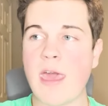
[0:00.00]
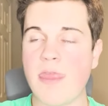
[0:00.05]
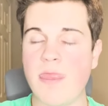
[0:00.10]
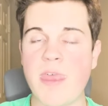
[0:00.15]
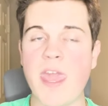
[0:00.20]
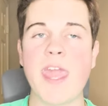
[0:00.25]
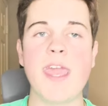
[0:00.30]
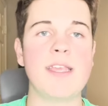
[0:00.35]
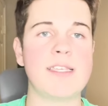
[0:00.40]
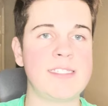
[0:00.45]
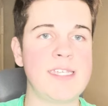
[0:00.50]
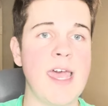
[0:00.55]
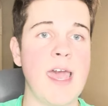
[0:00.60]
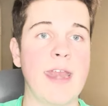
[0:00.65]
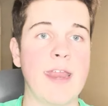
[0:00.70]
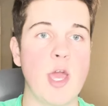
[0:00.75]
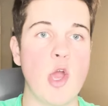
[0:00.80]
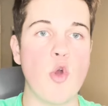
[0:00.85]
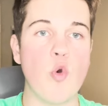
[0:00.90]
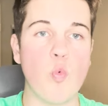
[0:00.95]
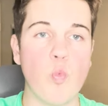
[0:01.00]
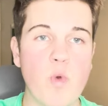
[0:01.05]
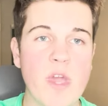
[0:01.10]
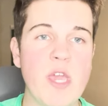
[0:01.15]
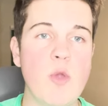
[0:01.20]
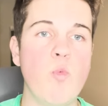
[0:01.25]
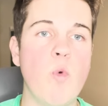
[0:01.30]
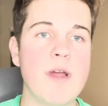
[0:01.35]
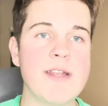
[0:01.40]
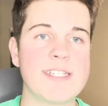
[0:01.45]
They said,
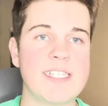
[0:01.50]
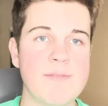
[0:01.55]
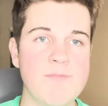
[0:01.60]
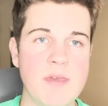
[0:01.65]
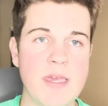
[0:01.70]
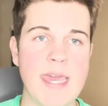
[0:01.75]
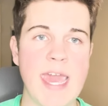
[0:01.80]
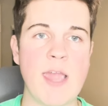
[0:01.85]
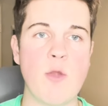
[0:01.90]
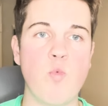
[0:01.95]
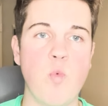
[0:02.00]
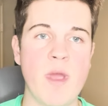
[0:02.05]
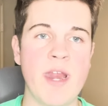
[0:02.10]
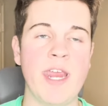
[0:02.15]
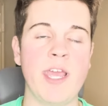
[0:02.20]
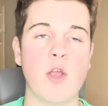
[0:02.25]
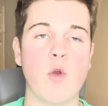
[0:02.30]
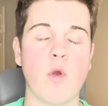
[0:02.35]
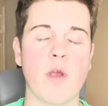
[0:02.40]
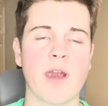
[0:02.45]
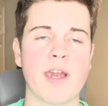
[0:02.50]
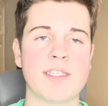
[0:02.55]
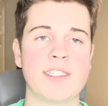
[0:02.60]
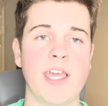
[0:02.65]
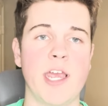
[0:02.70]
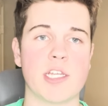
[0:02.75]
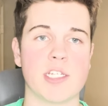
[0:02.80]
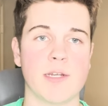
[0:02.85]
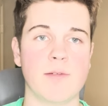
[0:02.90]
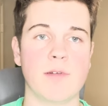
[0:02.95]
we want to be a winning
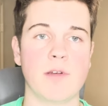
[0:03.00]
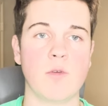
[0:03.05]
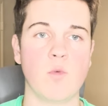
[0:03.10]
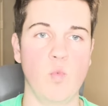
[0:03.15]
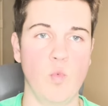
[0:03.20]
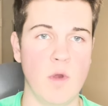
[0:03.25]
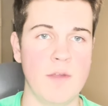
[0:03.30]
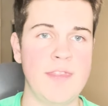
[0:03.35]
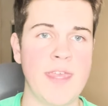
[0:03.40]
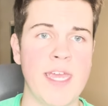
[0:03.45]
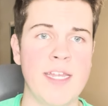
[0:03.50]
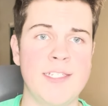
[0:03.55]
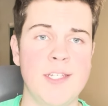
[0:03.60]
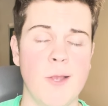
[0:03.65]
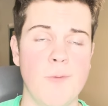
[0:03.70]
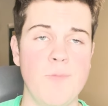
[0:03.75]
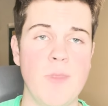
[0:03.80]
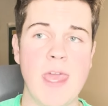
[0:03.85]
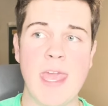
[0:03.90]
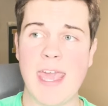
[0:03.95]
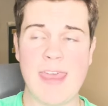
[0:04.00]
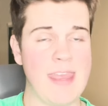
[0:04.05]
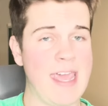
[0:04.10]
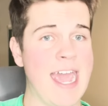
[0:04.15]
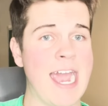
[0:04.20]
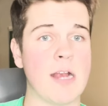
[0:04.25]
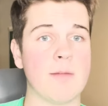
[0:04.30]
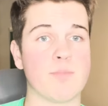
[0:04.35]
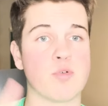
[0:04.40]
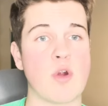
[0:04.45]
organization. What'd they do? They
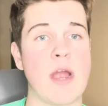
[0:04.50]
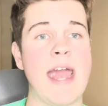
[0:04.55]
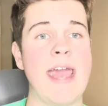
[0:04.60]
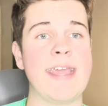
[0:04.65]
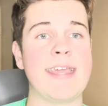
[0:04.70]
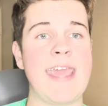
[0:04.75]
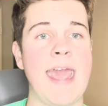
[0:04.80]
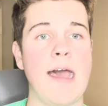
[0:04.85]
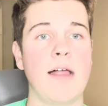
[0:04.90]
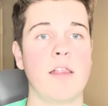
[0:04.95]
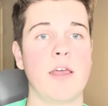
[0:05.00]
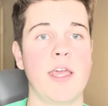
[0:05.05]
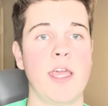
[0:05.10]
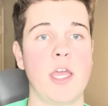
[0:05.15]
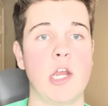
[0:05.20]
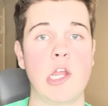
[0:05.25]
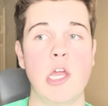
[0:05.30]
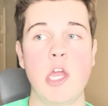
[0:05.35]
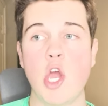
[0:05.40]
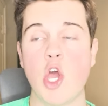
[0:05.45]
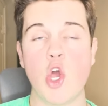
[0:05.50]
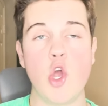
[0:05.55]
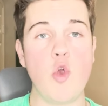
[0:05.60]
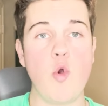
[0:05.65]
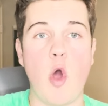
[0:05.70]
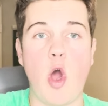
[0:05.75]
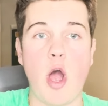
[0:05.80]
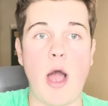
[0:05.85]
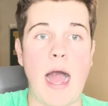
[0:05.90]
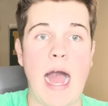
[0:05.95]
hired Brian Callahan,
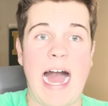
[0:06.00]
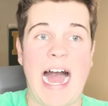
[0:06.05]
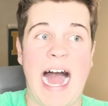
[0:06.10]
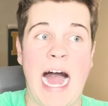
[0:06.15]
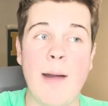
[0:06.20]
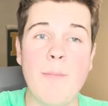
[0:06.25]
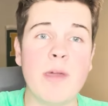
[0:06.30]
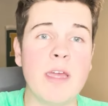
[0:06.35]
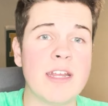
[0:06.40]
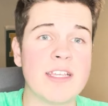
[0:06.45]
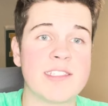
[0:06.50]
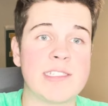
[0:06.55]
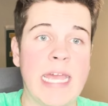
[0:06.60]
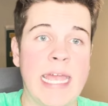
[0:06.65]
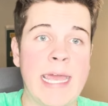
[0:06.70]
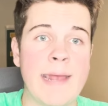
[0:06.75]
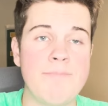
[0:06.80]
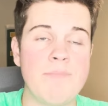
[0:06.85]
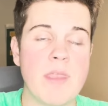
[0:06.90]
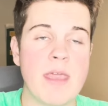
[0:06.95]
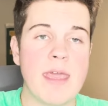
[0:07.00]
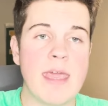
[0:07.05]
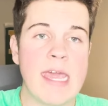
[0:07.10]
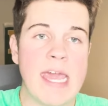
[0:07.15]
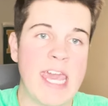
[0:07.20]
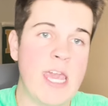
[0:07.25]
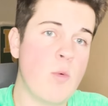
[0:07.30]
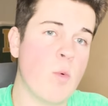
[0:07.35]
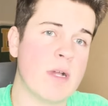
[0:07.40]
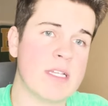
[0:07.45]
who, I'm going to say it,
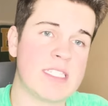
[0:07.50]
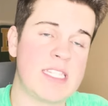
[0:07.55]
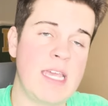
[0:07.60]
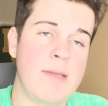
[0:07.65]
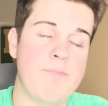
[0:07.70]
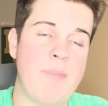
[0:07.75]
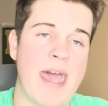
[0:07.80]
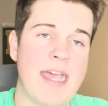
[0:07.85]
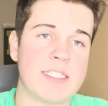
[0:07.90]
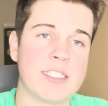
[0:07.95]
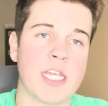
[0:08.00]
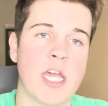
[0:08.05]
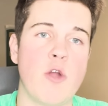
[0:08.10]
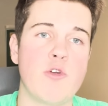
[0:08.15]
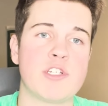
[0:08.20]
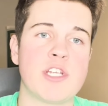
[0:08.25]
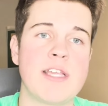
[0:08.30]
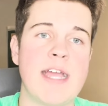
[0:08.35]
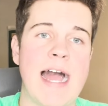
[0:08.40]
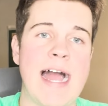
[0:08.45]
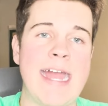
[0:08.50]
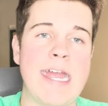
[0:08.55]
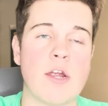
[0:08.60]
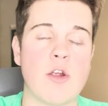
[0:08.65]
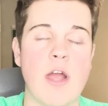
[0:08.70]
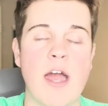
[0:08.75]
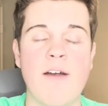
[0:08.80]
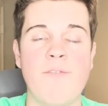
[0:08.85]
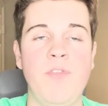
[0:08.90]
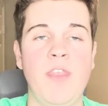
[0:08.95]
he was the best coaching
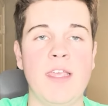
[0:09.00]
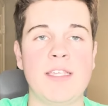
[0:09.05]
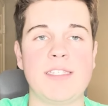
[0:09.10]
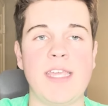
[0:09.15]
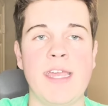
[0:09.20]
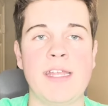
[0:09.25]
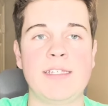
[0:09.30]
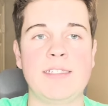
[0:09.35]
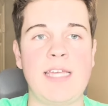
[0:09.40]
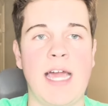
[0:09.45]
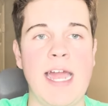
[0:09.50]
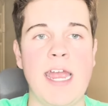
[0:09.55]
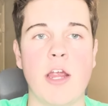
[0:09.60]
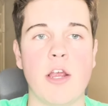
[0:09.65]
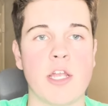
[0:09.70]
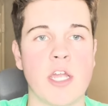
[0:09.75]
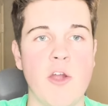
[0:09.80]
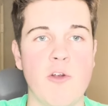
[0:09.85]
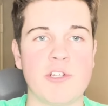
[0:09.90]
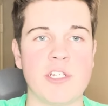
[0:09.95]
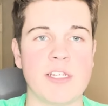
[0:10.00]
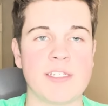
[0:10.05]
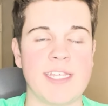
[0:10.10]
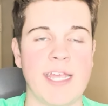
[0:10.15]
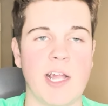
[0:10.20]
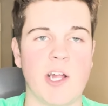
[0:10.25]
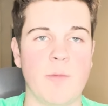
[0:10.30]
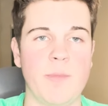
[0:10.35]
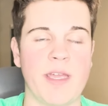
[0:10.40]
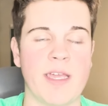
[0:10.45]
hire of this entire coaching
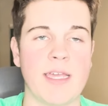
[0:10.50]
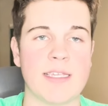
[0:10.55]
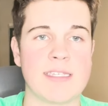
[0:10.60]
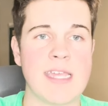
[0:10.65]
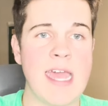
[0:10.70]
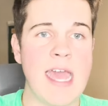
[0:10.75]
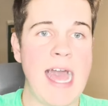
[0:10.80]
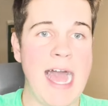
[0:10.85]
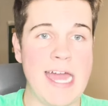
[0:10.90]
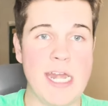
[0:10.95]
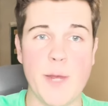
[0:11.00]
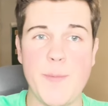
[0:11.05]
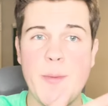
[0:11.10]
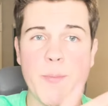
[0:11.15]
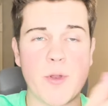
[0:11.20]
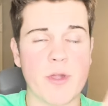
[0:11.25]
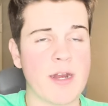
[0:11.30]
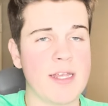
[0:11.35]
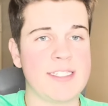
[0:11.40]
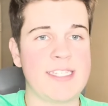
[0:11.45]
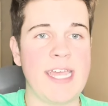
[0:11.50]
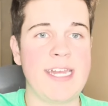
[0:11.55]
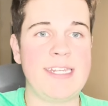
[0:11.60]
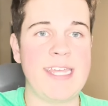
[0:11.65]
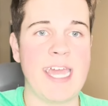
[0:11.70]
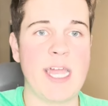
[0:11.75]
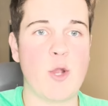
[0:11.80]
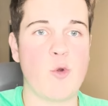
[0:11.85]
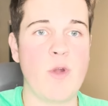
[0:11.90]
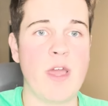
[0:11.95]
cycle, because I know people are going to say
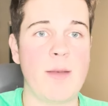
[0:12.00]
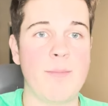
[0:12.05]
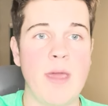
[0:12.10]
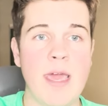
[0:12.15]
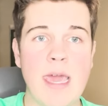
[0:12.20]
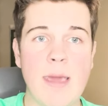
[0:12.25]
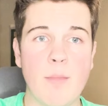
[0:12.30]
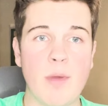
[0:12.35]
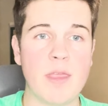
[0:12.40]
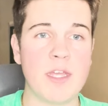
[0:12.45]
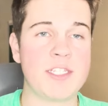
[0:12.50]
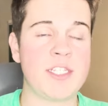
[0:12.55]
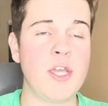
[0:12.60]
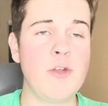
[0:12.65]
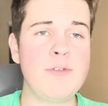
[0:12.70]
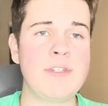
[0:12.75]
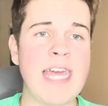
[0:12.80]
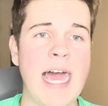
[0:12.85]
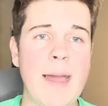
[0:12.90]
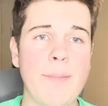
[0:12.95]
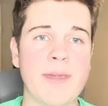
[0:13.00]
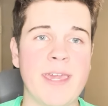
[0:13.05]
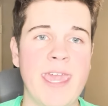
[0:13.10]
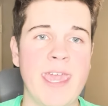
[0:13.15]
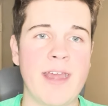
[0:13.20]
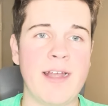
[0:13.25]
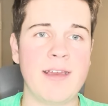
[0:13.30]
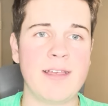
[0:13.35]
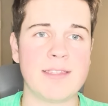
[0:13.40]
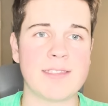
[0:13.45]
Dan Quinn, but the two top
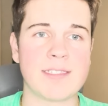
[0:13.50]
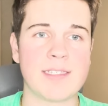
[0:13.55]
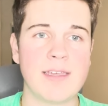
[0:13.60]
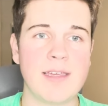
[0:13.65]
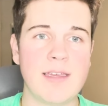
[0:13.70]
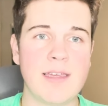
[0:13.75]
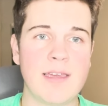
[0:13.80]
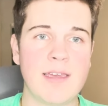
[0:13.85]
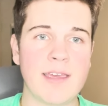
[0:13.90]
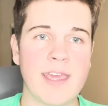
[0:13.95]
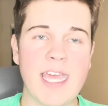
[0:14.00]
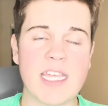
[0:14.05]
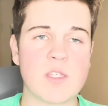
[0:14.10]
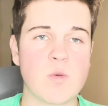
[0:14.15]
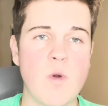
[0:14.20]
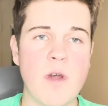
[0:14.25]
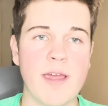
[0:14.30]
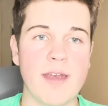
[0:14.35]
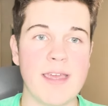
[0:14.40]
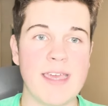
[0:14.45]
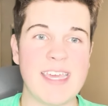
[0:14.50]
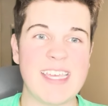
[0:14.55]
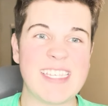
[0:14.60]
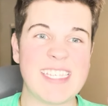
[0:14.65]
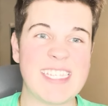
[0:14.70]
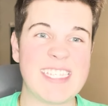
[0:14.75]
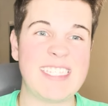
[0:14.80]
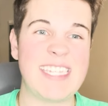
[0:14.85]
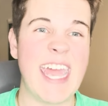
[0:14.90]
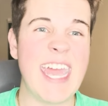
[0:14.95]
candidates, guess what?
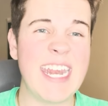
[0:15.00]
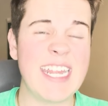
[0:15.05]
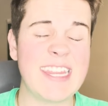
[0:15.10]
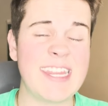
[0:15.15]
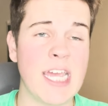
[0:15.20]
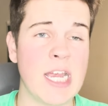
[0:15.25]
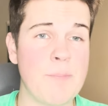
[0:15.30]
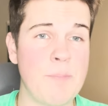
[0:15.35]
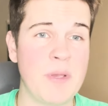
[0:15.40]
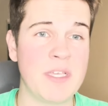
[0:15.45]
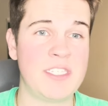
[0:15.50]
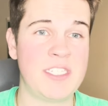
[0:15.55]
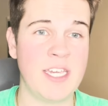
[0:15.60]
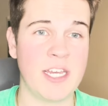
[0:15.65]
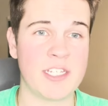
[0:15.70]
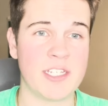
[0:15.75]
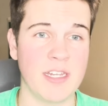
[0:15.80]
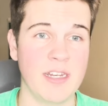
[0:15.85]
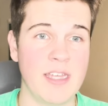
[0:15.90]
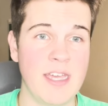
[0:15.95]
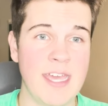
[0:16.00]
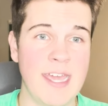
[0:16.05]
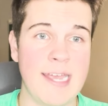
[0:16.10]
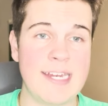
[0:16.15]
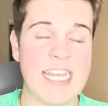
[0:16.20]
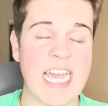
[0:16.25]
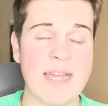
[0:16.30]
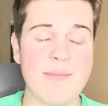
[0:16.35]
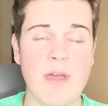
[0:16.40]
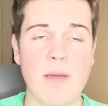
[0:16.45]
Stayed at their position.
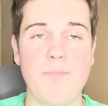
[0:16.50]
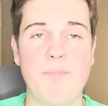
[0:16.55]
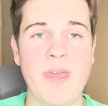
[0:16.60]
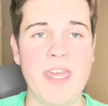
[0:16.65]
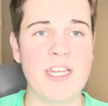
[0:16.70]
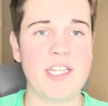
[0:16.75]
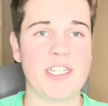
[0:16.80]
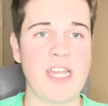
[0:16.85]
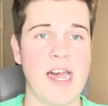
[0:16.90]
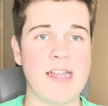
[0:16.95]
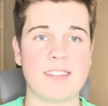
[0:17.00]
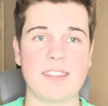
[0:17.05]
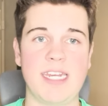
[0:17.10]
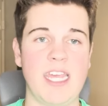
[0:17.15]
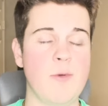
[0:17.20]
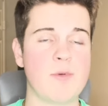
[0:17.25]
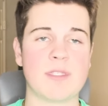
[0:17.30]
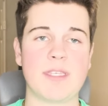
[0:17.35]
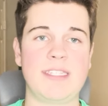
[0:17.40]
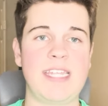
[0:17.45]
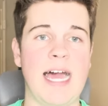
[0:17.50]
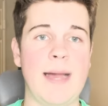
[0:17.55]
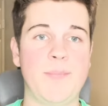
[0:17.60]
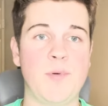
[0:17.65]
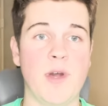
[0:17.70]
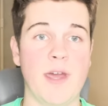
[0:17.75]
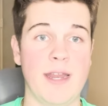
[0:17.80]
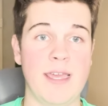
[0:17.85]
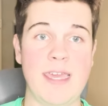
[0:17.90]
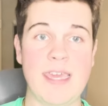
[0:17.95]
You talk about Ben Johnson. He was the
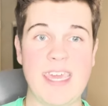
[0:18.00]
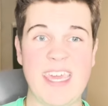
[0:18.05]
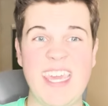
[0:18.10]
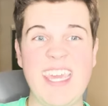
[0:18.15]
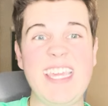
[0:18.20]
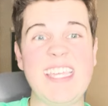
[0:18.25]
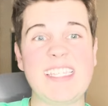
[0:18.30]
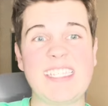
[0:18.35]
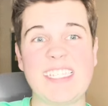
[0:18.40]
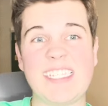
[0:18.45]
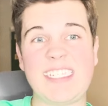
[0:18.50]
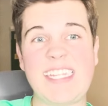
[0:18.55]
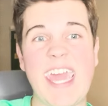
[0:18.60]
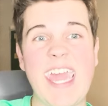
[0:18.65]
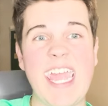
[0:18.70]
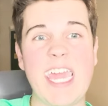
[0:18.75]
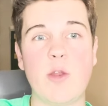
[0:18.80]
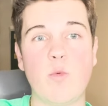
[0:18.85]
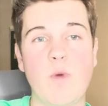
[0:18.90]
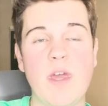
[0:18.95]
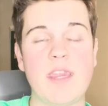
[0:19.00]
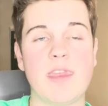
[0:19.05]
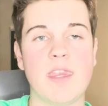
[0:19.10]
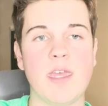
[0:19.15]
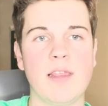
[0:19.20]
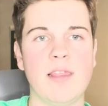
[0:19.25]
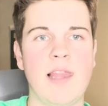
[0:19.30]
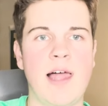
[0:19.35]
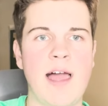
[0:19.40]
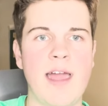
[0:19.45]
top one. He stayed with
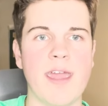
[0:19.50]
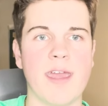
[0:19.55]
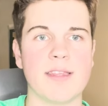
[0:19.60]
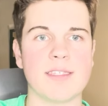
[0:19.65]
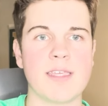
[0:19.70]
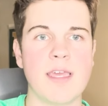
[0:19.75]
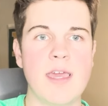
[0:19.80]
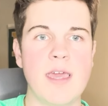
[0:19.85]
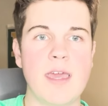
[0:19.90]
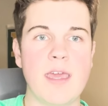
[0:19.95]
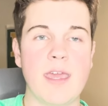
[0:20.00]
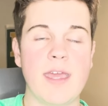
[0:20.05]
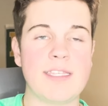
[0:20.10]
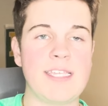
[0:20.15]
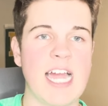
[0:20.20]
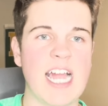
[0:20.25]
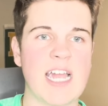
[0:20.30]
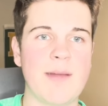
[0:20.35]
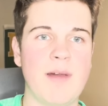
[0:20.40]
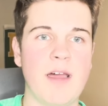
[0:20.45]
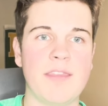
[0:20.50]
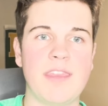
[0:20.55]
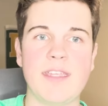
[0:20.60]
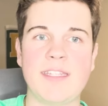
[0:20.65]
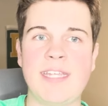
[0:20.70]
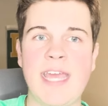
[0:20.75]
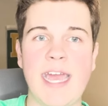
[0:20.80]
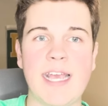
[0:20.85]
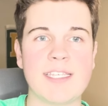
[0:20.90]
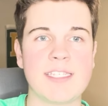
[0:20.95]
the Lions. You talk about the
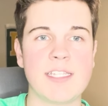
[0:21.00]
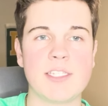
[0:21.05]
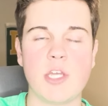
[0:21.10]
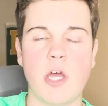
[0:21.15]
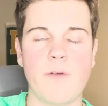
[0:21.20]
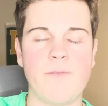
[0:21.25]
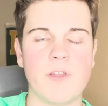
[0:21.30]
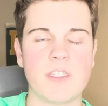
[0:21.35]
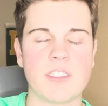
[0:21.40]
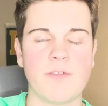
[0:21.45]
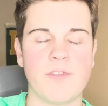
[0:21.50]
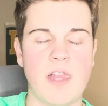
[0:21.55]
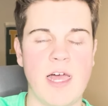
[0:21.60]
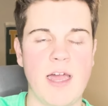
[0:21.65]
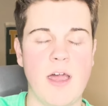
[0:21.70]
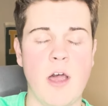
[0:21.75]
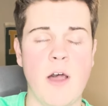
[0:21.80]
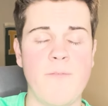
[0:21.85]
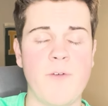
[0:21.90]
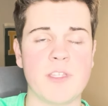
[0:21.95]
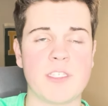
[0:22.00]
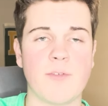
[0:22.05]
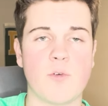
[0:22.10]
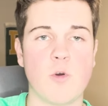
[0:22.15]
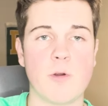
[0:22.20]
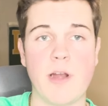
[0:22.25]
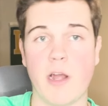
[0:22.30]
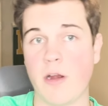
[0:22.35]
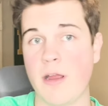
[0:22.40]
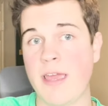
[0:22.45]
Texans offensive
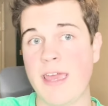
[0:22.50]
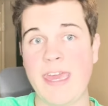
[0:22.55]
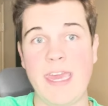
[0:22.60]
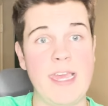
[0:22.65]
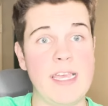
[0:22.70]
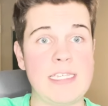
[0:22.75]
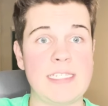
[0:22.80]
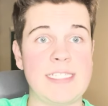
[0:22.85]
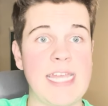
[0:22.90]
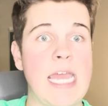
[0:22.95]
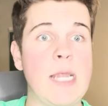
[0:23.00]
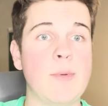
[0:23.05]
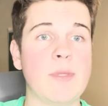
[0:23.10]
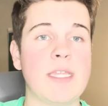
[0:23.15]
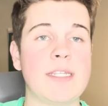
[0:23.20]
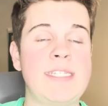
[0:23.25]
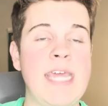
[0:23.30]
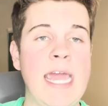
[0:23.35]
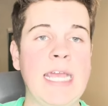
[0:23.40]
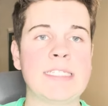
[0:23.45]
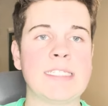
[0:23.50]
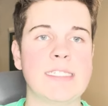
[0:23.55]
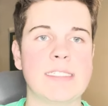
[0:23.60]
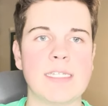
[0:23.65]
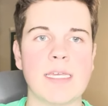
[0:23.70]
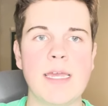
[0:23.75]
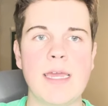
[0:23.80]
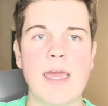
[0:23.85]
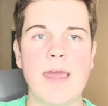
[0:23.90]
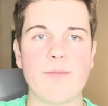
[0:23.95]
coordinator. He stayed with the Texans.